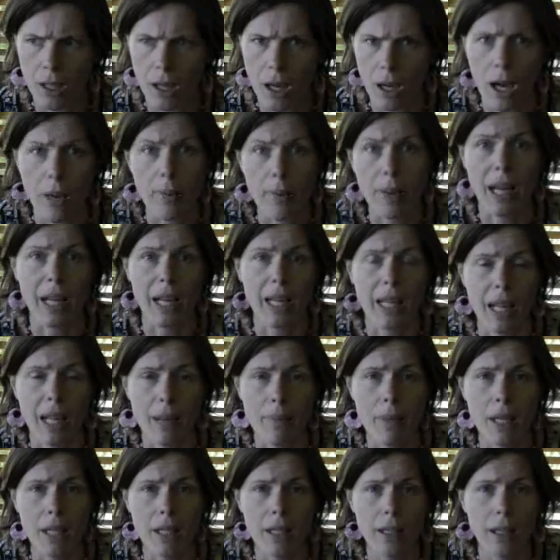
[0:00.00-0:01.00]
an
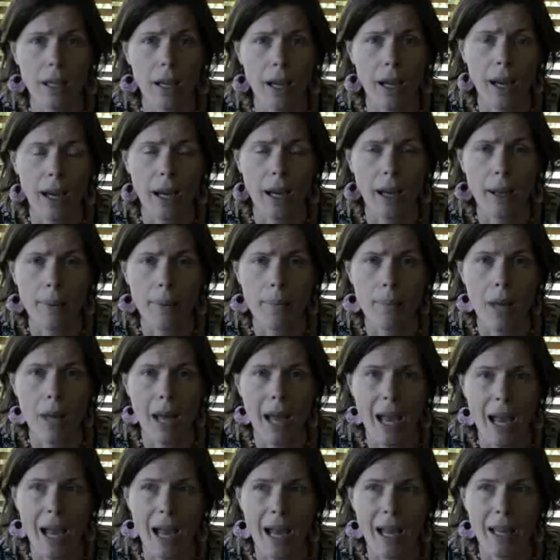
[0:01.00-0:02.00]
academic,
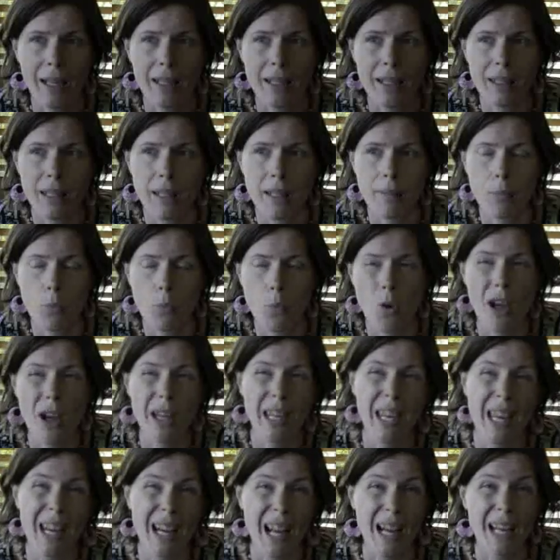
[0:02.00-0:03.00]
and
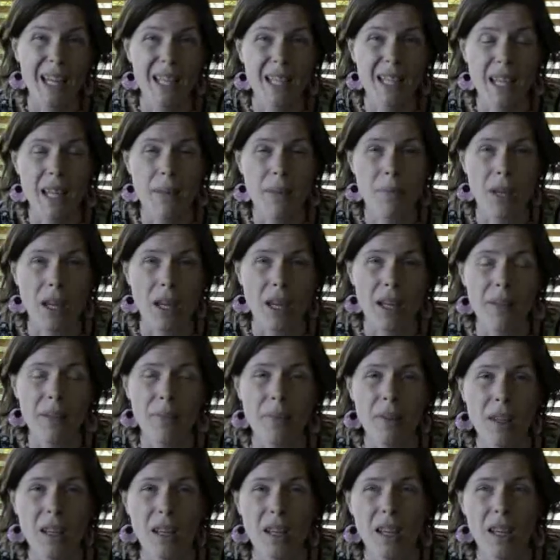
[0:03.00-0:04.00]
working in
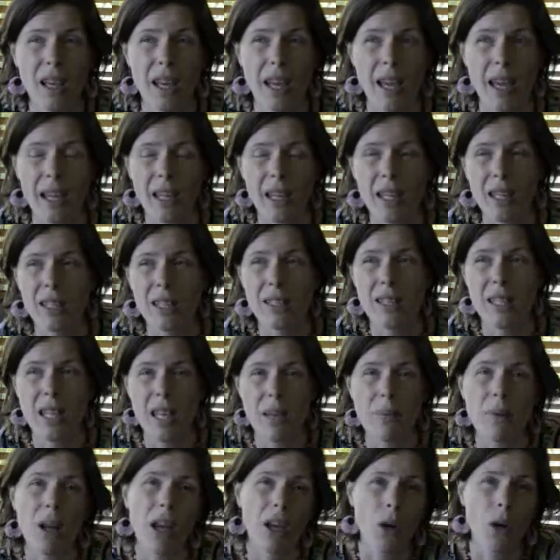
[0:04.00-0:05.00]
academia, it can
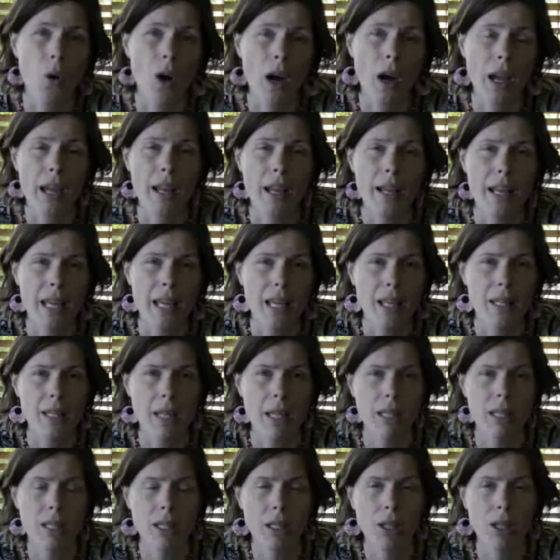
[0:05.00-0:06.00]
seem like quite an
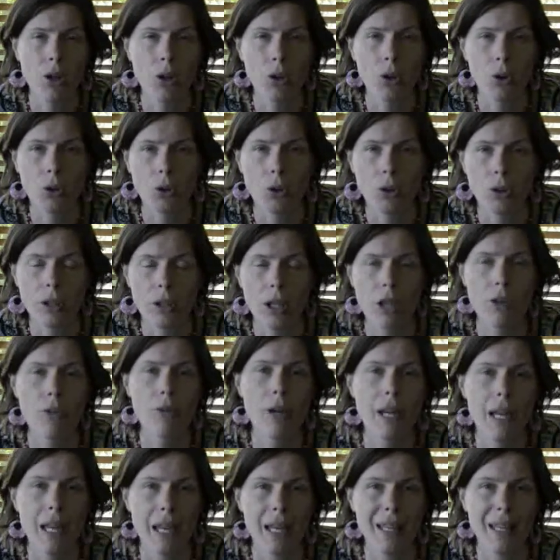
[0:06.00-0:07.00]
egotistical
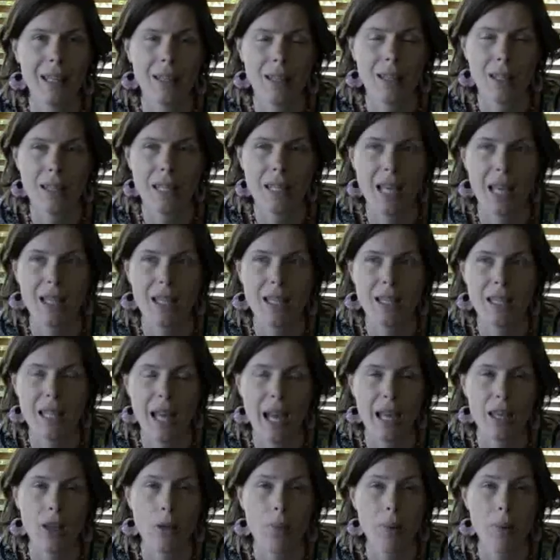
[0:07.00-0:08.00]
career, in the sense
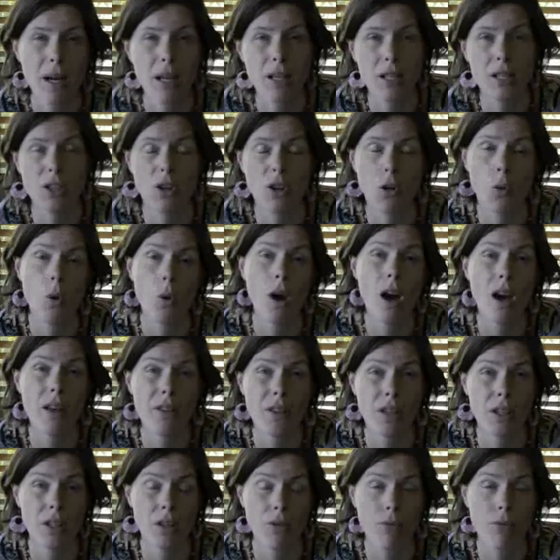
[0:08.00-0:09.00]
that your personal
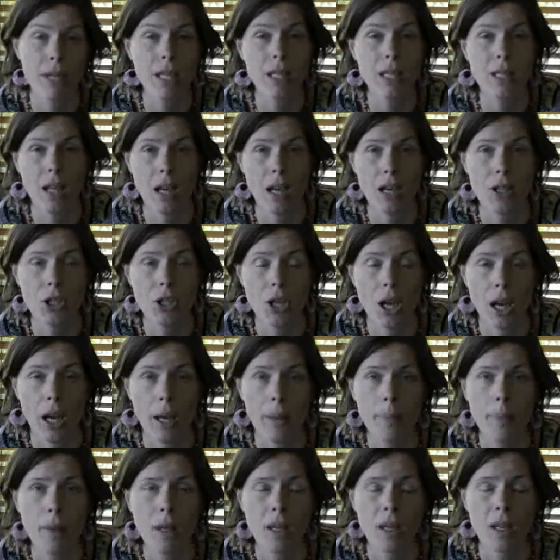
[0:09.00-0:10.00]
worth as a
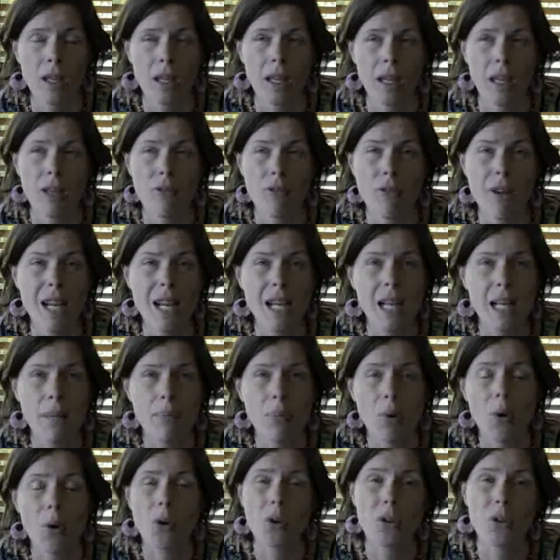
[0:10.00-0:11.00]
researcher, it really
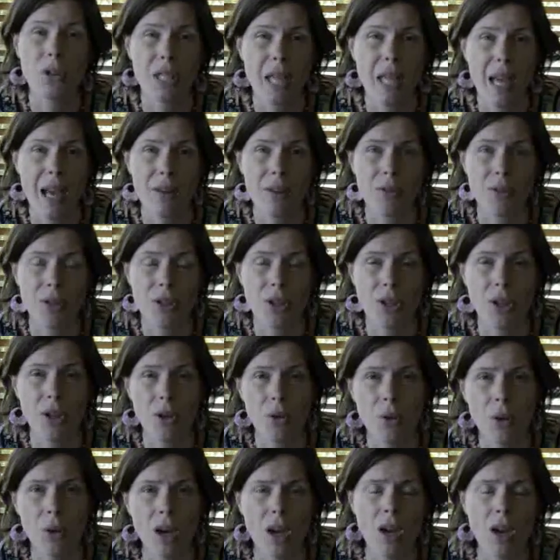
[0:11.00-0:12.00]
boils down
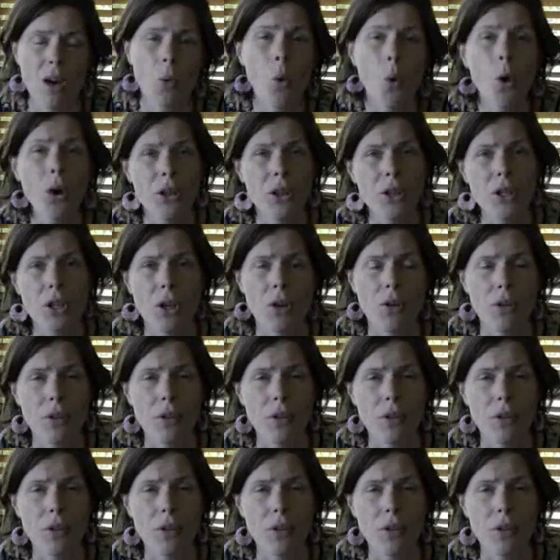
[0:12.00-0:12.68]
to one or two